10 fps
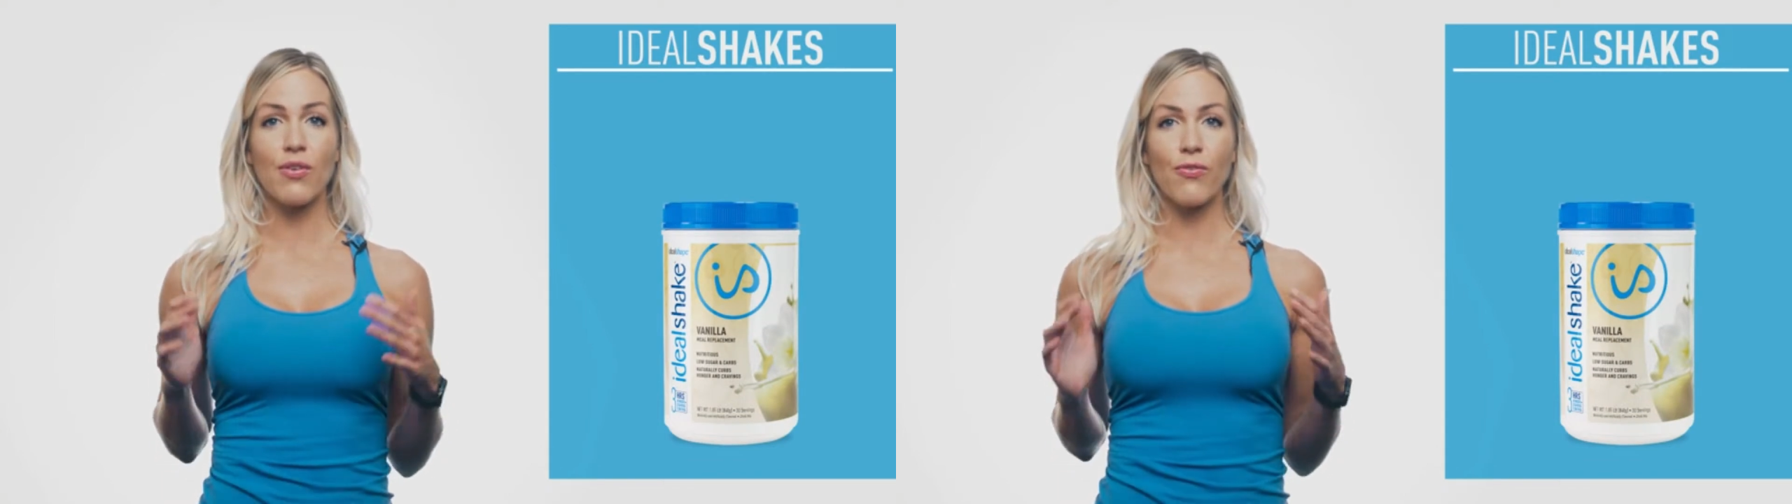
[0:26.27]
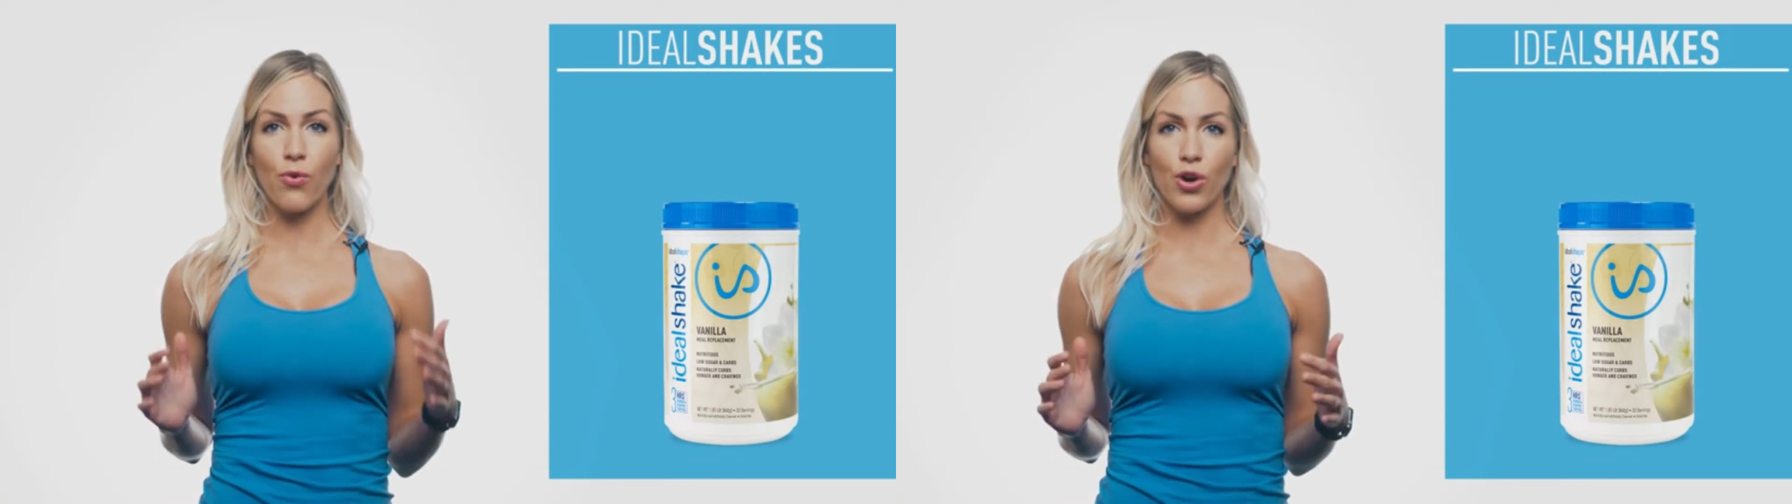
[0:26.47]

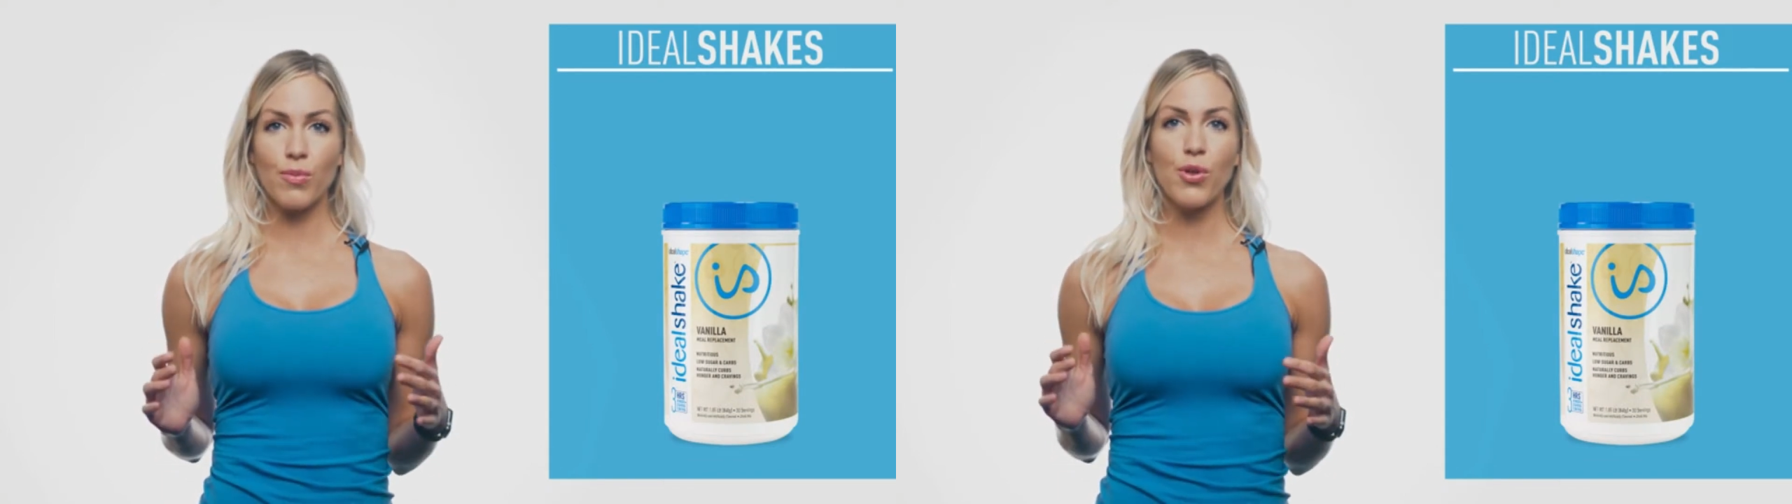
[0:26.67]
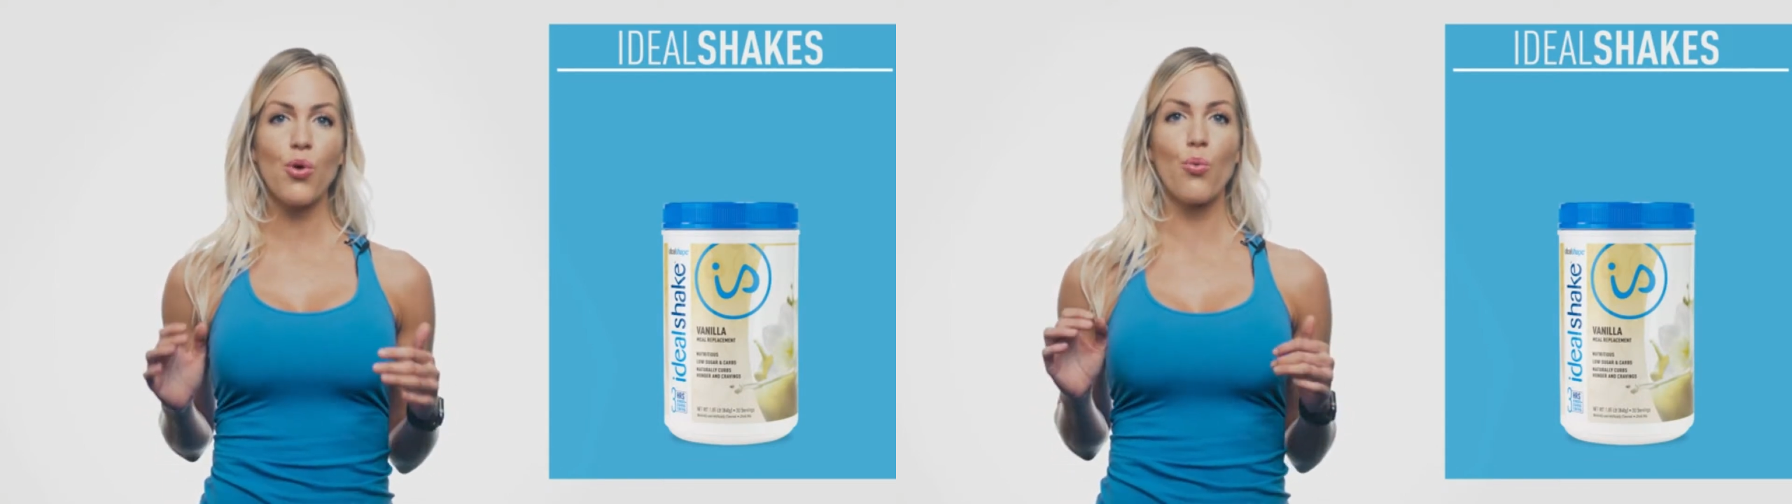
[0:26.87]

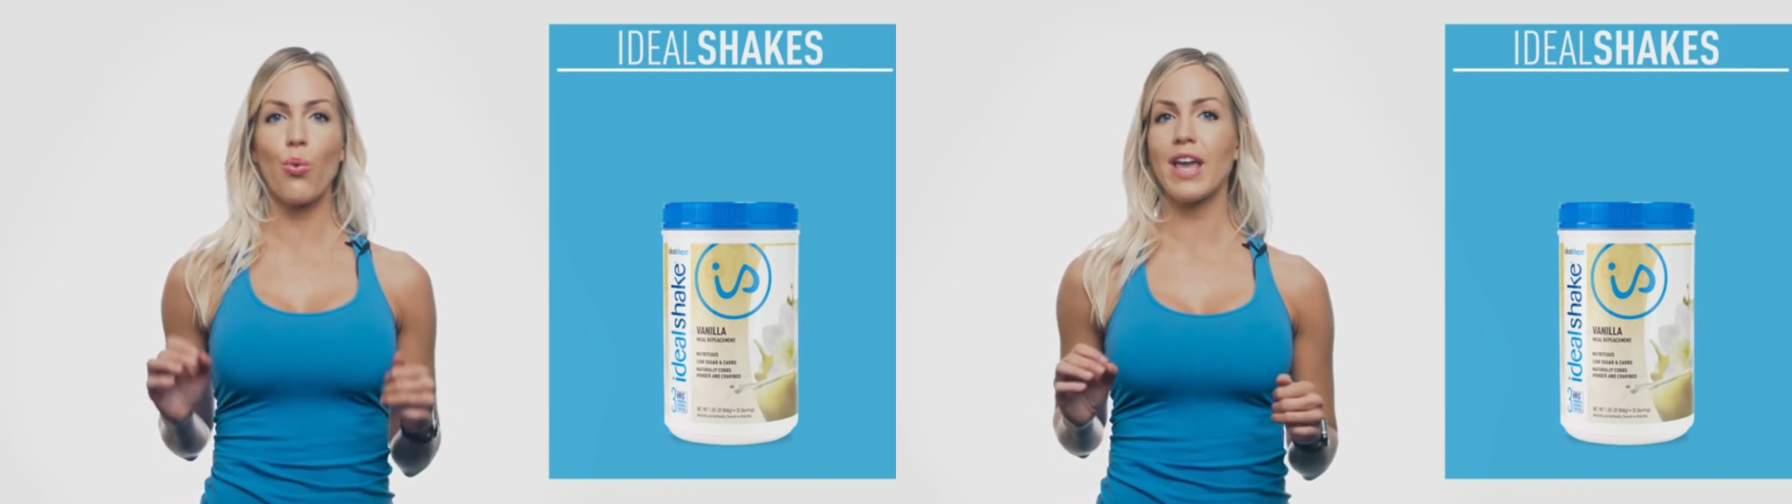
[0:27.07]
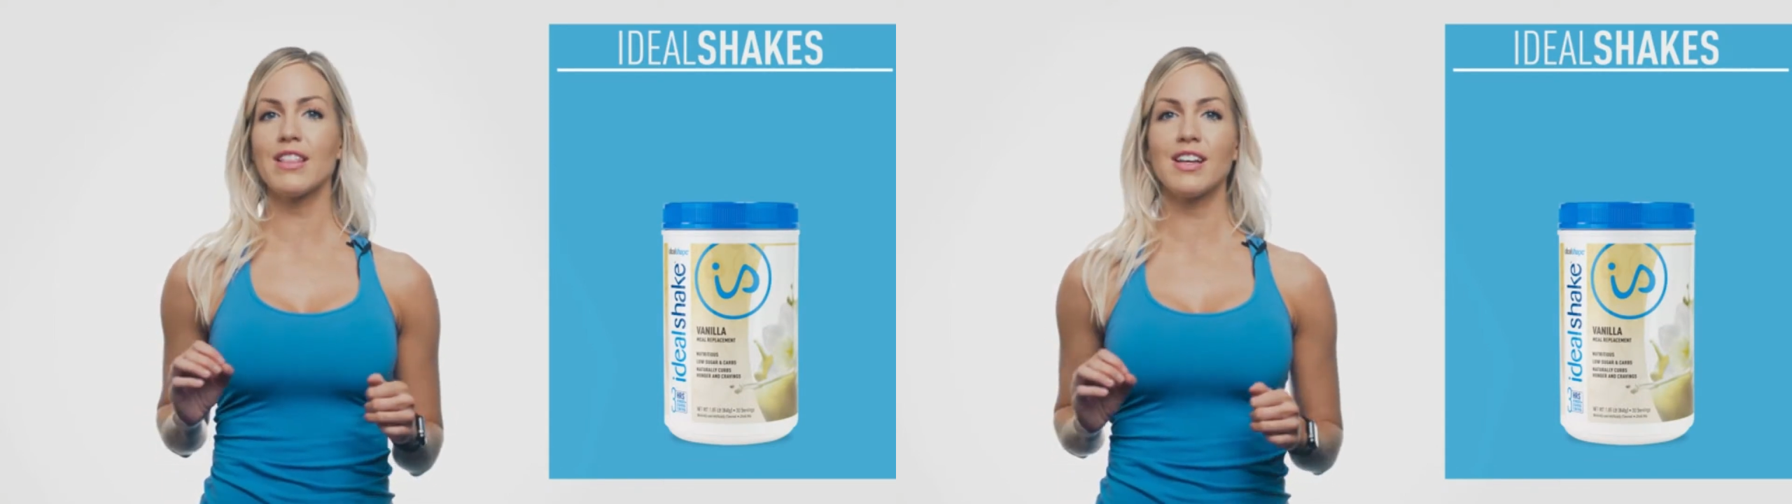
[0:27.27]
affordable
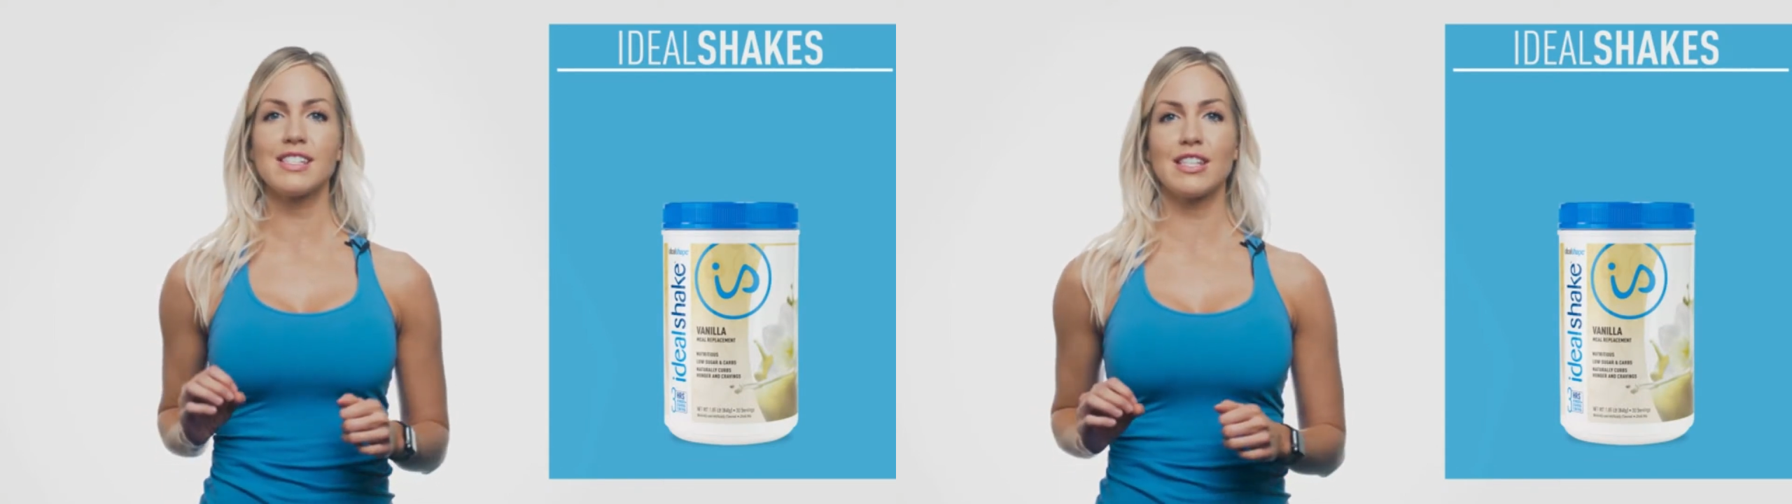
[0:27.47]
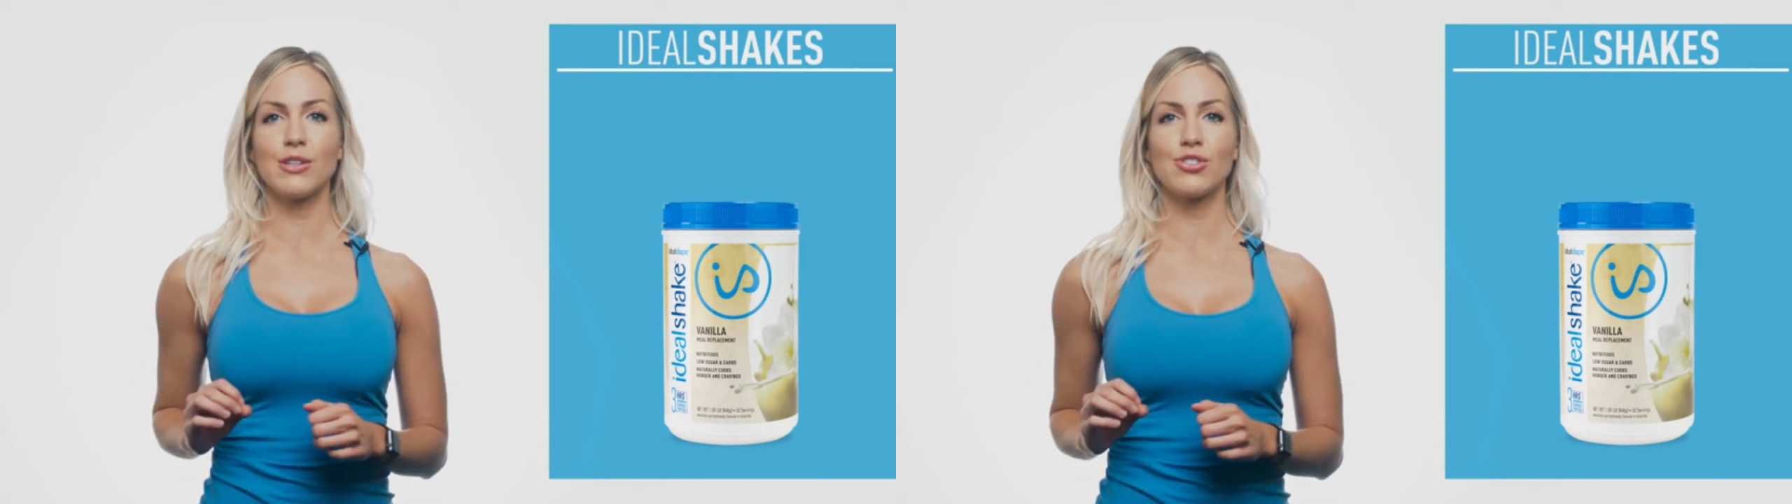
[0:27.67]
weight loss
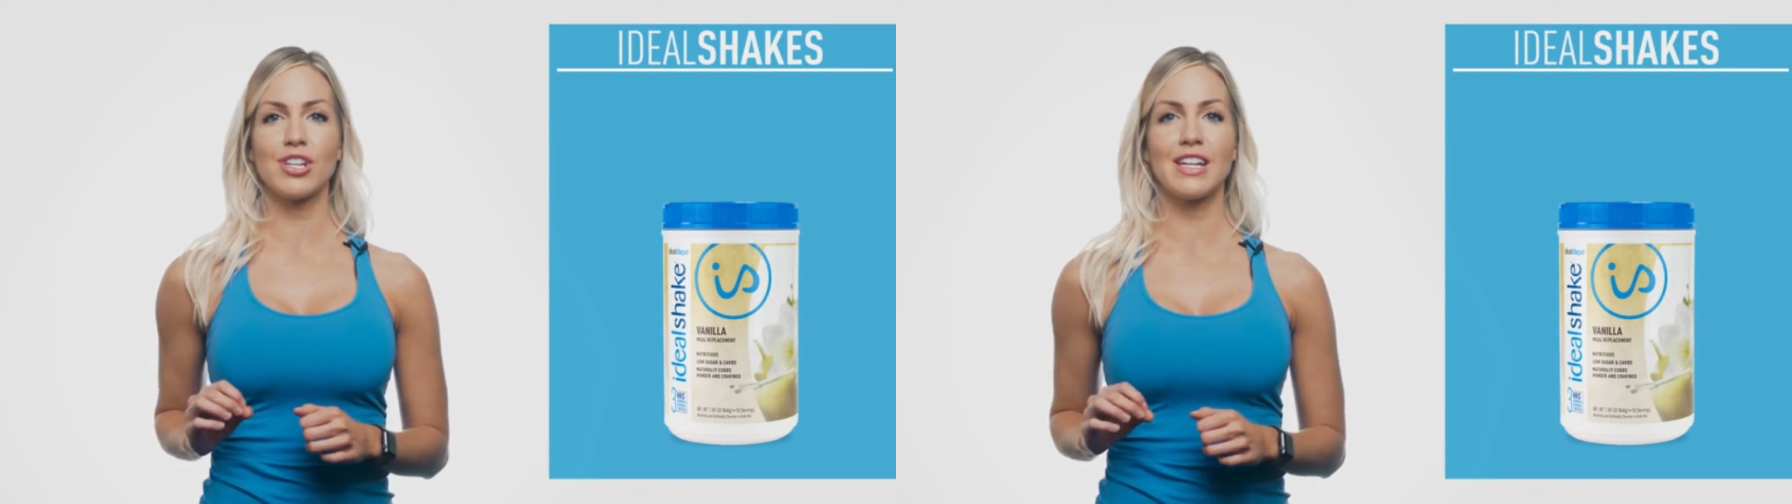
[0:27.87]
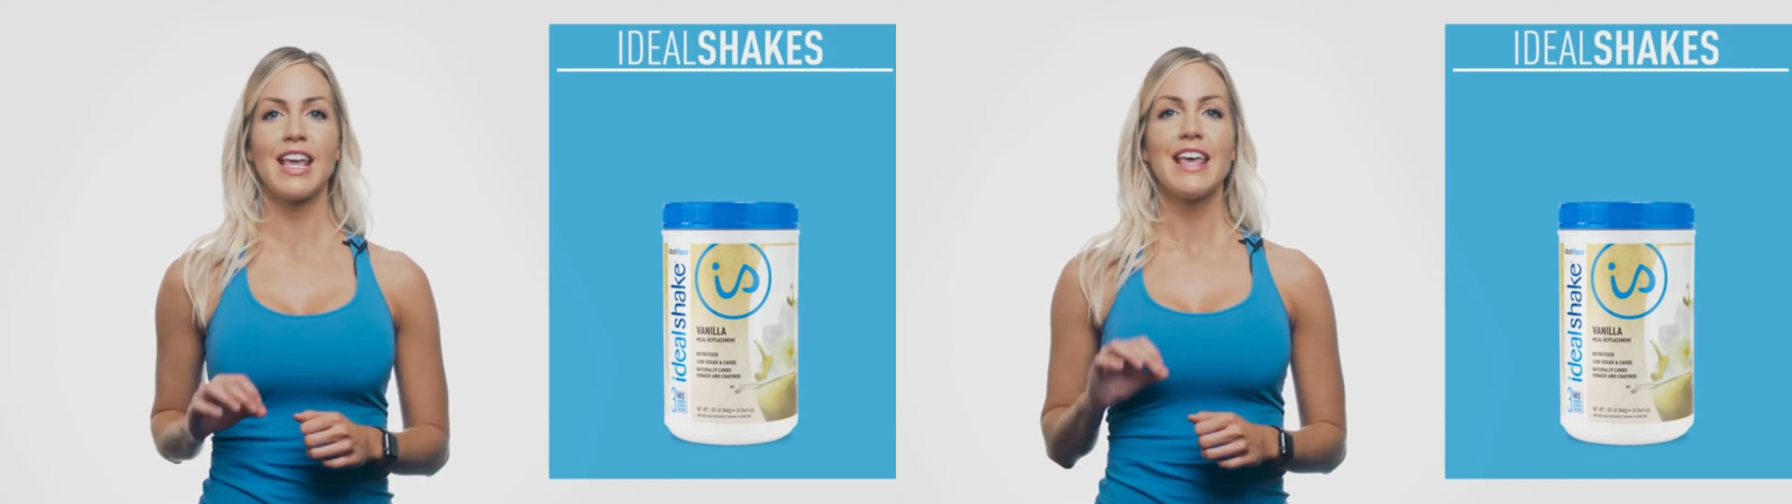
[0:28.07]

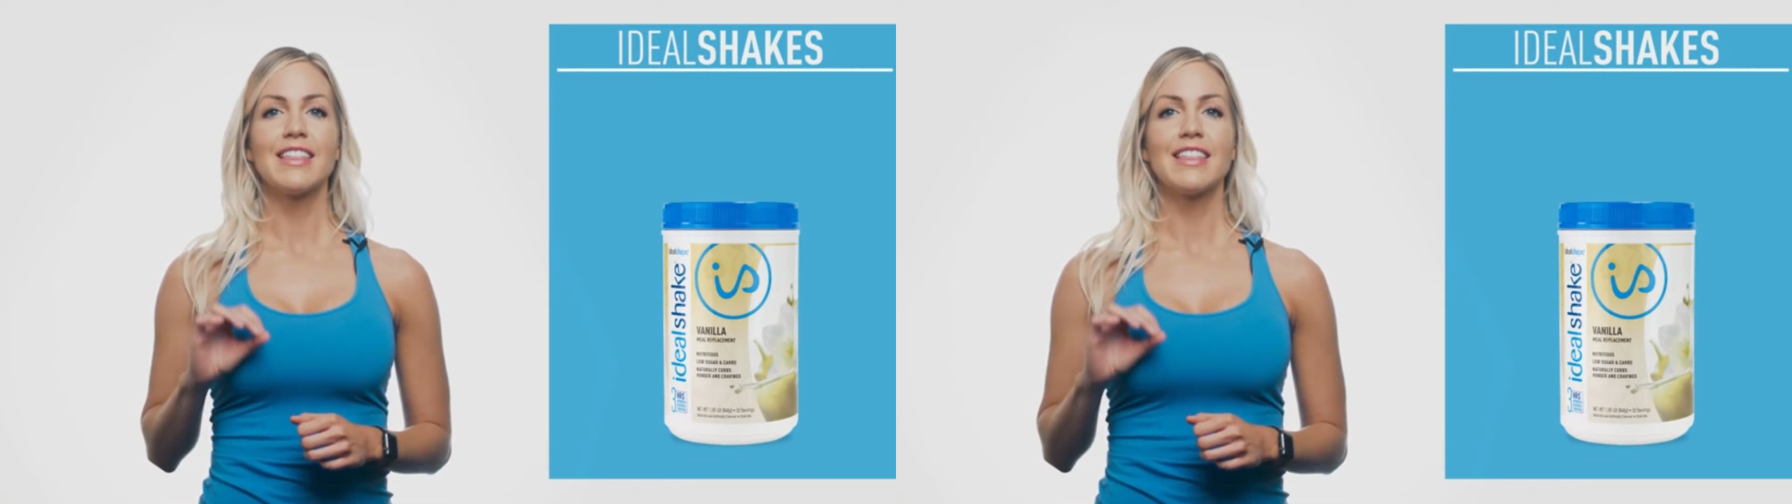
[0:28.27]
solution